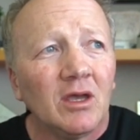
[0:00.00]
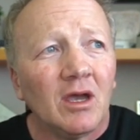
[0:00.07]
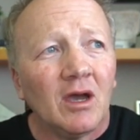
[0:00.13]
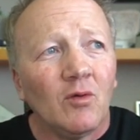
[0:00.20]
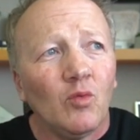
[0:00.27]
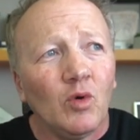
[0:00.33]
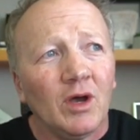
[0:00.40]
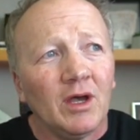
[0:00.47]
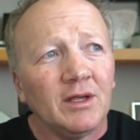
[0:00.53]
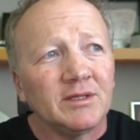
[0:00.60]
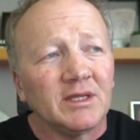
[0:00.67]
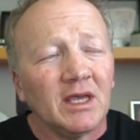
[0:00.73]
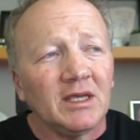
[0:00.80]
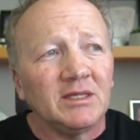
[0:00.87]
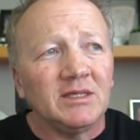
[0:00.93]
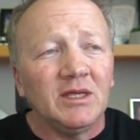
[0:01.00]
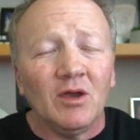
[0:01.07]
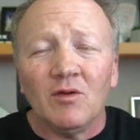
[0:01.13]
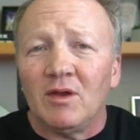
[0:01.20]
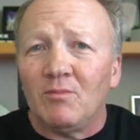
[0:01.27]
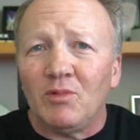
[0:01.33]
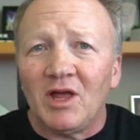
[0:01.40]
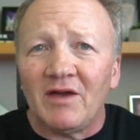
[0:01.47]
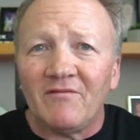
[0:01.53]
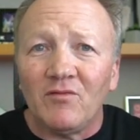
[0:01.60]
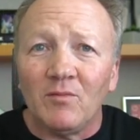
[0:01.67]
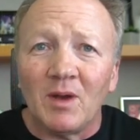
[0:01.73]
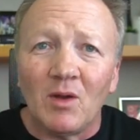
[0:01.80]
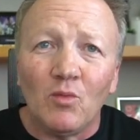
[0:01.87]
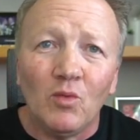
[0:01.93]
was a CRM
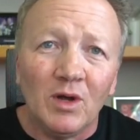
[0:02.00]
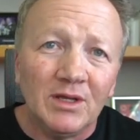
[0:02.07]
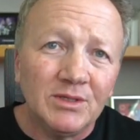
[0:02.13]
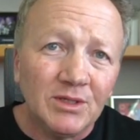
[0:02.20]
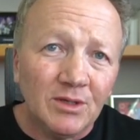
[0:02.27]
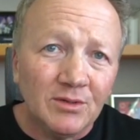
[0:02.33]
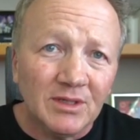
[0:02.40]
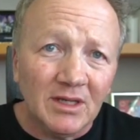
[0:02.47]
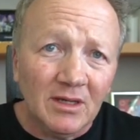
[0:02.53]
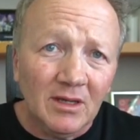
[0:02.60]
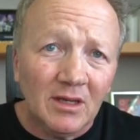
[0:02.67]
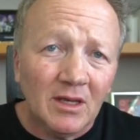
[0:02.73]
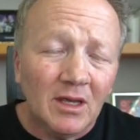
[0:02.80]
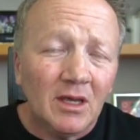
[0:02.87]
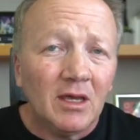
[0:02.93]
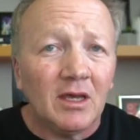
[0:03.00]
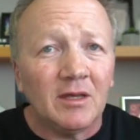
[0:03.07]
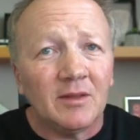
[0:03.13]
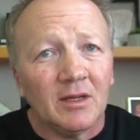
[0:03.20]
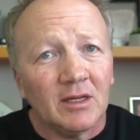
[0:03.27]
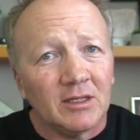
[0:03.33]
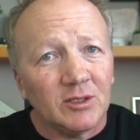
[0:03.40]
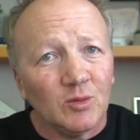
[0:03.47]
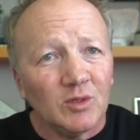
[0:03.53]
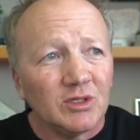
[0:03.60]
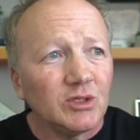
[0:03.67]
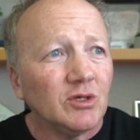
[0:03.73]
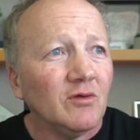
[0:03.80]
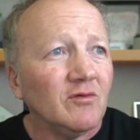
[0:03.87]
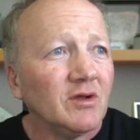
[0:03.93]
platform I was using, and then I
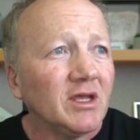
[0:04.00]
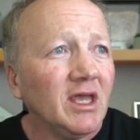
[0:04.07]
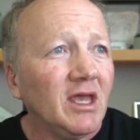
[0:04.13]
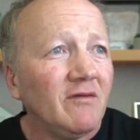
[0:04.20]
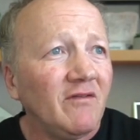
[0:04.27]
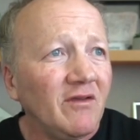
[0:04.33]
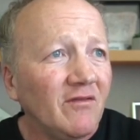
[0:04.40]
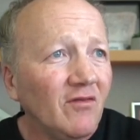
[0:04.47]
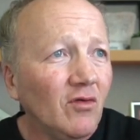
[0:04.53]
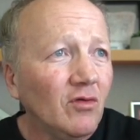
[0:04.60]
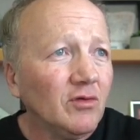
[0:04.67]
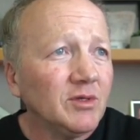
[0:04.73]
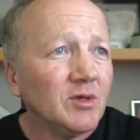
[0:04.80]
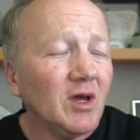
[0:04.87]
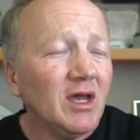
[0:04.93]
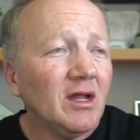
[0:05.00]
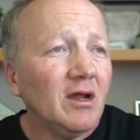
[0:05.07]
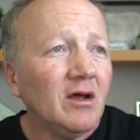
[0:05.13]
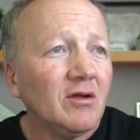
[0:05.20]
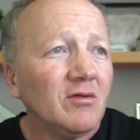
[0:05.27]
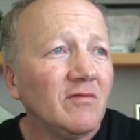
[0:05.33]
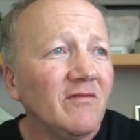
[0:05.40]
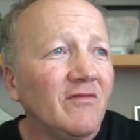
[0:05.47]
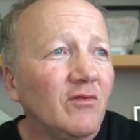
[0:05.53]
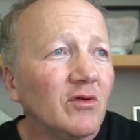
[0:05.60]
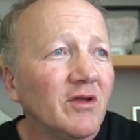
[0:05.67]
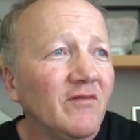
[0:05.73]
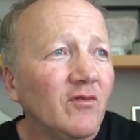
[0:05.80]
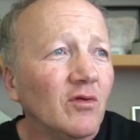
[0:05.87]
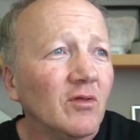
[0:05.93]
switched over to KvCORE, so I had
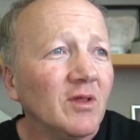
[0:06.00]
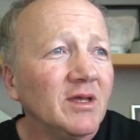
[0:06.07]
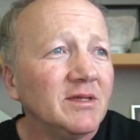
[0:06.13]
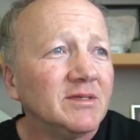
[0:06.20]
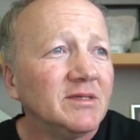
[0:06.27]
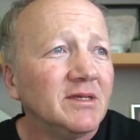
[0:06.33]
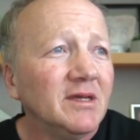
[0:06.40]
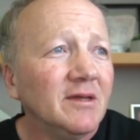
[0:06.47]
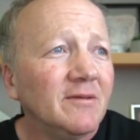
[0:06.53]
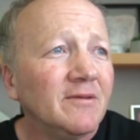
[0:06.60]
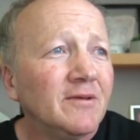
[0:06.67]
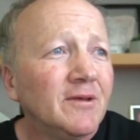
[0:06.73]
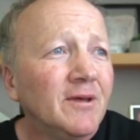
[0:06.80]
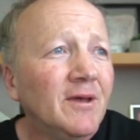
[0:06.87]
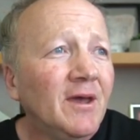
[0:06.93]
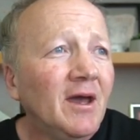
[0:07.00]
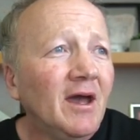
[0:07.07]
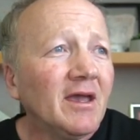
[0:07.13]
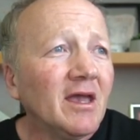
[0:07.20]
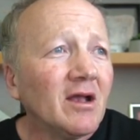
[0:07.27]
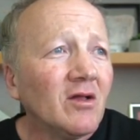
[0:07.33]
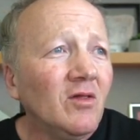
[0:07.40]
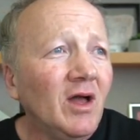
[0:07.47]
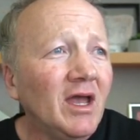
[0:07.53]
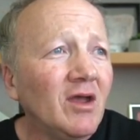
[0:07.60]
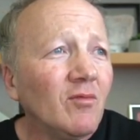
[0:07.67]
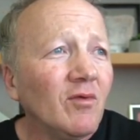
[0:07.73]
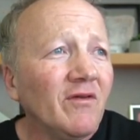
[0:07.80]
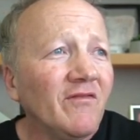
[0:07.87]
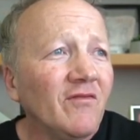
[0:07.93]
144 leads in it. I get
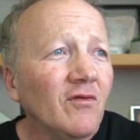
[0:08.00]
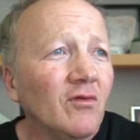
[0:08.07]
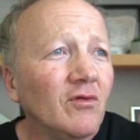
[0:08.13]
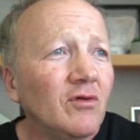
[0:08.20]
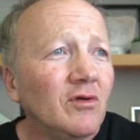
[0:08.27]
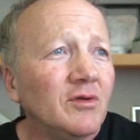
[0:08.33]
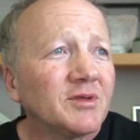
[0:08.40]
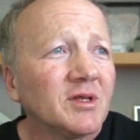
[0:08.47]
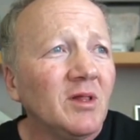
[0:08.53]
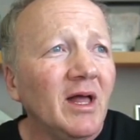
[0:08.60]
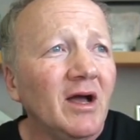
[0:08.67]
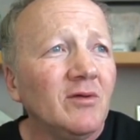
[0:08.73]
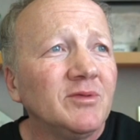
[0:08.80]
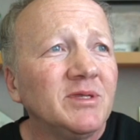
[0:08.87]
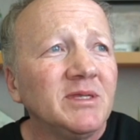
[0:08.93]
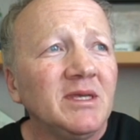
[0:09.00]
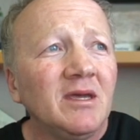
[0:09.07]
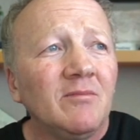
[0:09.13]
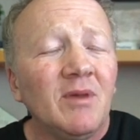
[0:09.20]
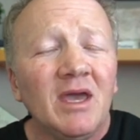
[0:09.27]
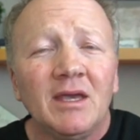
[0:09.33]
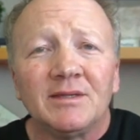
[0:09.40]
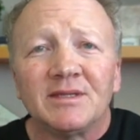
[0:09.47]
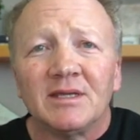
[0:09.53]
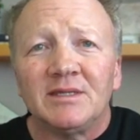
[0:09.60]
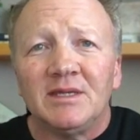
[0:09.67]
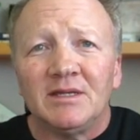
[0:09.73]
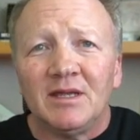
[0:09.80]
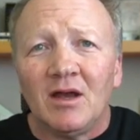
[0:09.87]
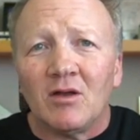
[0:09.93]
client referrals, cloud CMAs. I
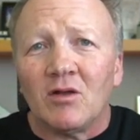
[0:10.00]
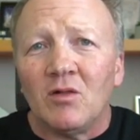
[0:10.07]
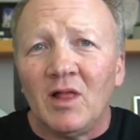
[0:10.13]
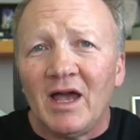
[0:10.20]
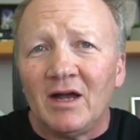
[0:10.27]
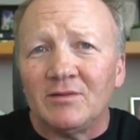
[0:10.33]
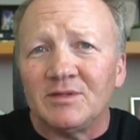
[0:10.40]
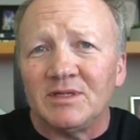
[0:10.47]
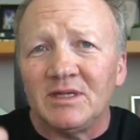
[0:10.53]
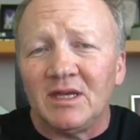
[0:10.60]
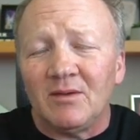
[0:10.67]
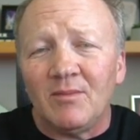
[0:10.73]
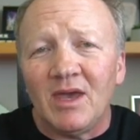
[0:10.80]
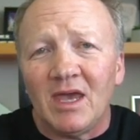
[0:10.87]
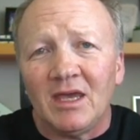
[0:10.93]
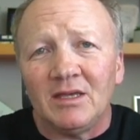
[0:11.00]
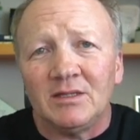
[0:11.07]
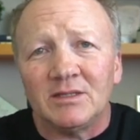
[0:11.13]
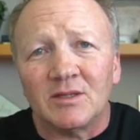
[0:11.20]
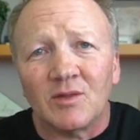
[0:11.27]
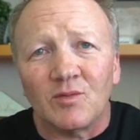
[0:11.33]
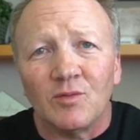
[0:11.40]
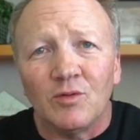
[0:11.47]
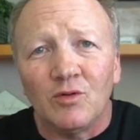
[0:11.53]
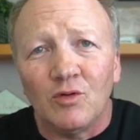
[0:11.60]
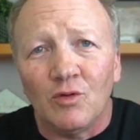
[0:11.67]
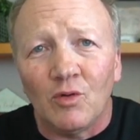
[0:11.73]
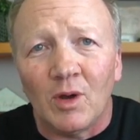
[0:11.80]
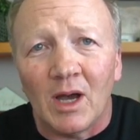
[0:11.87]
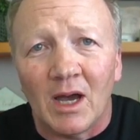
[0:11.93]
send out cloud CMAs
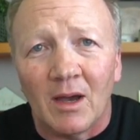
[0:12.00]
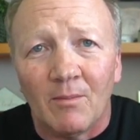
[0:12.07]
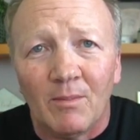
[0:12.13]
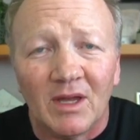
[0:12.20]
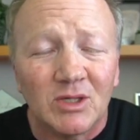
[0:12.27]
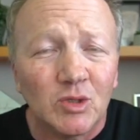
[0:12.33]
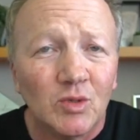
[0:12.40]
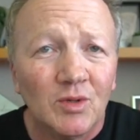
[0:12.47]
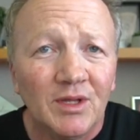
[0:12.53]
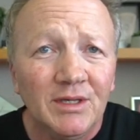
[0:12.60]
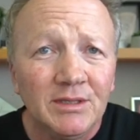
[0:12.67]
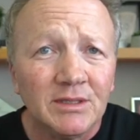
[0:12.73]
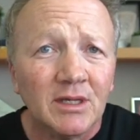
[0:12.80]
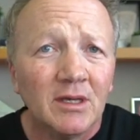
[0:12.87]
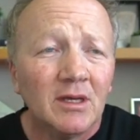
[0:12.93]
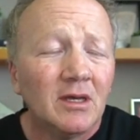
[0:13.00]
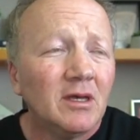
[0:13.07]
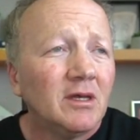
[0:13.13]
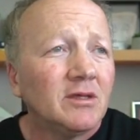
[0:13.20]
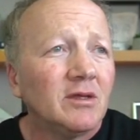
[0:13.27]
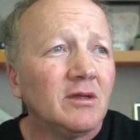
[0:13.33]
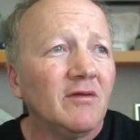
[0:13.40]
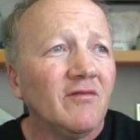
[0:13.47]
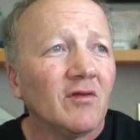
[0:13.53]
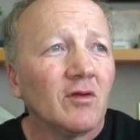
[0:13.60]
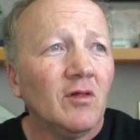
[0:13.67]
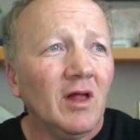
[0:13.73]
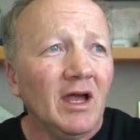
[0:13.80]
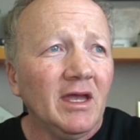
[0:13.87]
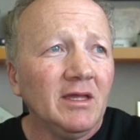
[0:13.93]
through MetroList to different
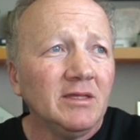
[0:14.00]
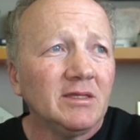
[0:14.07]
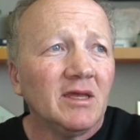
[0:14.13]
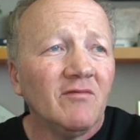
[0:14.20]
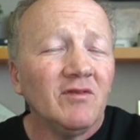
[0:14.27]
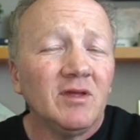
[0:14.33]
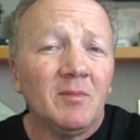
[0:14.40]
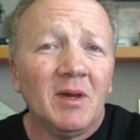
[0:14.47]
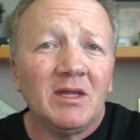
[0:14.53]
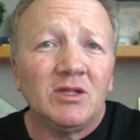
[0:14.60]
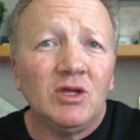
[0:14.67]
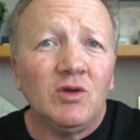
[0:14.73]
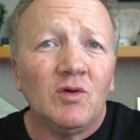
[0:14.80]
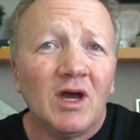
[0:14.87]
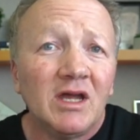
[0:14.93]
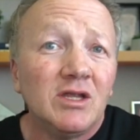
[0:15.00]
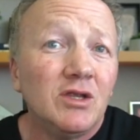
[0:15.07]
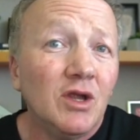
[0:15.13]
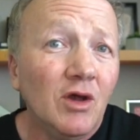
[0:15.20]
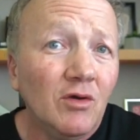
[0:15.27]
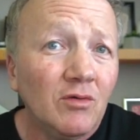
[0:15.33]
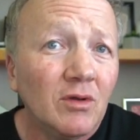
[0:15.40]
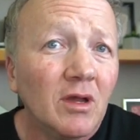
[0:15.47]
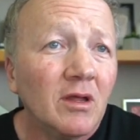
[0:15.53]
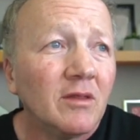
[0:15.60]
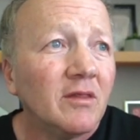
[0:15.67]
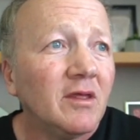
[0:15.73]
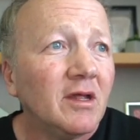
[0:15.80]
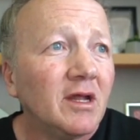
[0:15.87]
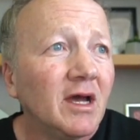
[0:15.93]
clients, and every time I do, I note
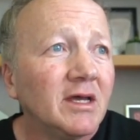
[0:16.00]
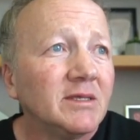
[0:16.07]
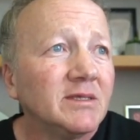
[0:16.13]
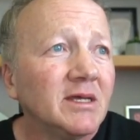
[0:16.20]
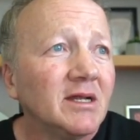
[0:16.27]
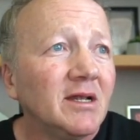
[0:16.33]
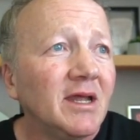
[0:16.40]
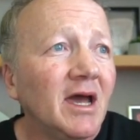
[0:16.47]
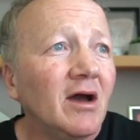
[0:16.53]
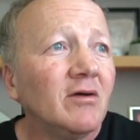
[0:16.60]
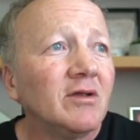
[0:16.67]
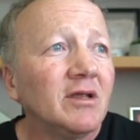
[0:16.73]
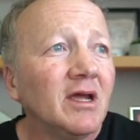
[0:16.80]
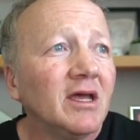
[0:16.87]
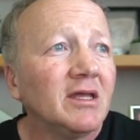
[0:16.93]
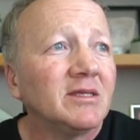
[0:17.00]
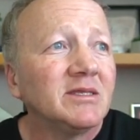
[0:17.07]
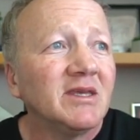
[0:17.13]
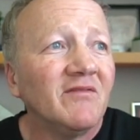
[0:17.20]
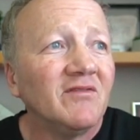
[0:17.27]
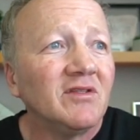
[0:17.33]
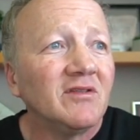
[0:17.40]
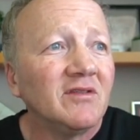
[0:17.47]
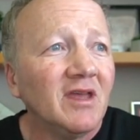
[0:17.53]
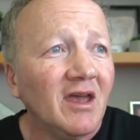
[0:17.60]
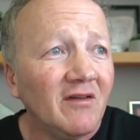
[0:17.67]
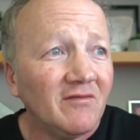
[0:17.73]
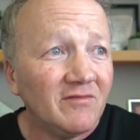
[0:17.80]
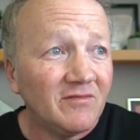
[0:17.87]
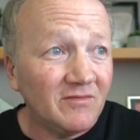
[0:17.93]
that I sent it out, and I
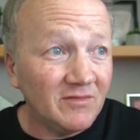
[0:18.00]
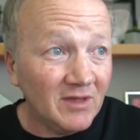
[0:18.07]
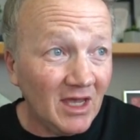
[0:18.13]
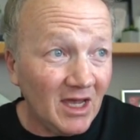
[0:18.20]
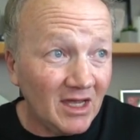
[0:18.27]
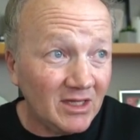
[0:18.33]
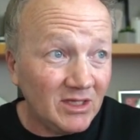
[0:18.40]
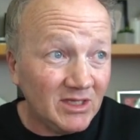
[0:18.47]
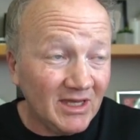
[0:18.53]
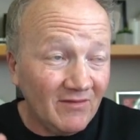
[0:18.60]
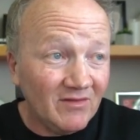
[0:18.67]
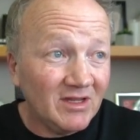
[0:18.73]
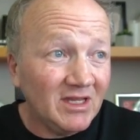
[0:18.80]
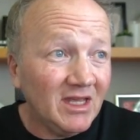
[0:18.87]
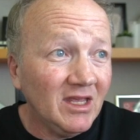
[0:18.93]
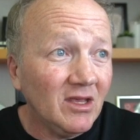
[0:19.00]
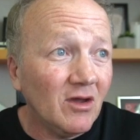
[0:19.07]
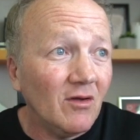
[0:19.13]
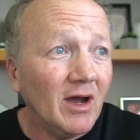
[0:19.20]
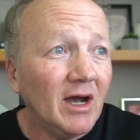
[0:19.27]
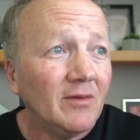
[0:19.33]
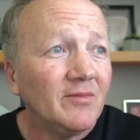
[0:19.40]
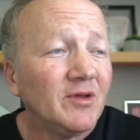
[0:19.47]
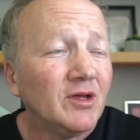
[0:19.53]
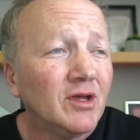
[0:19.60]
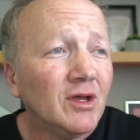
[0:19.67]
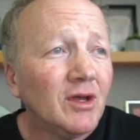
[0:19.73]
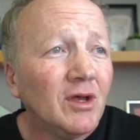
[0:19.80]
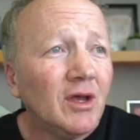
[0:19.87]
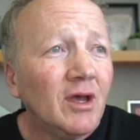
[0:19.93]
had 17 go out.
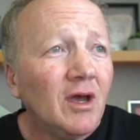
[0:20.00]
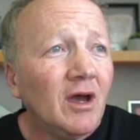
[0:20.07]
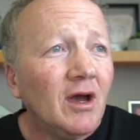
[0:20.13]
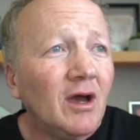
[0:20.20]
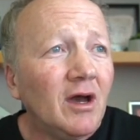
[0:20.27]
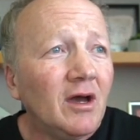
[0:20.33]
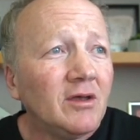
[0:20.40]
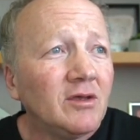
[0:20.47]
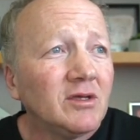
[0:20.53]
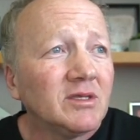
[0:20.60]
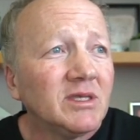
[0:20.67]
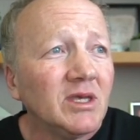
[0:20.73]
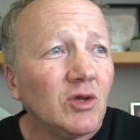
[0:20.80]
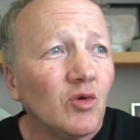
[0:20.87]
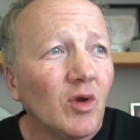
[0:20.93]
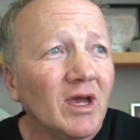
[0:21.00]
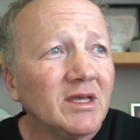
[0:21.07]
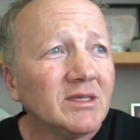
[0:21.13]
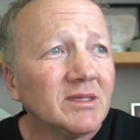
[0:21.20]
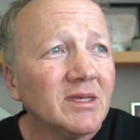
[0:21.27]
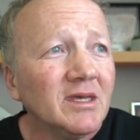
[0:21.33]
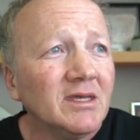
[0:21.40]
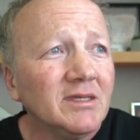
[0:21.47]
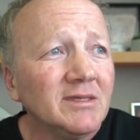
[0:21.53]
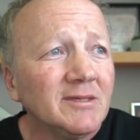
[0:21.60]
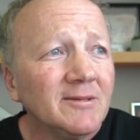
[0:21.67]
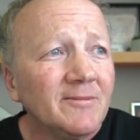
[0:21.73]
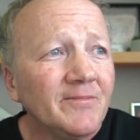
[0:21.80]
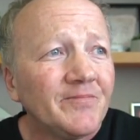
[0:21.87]
You can see Craigslist.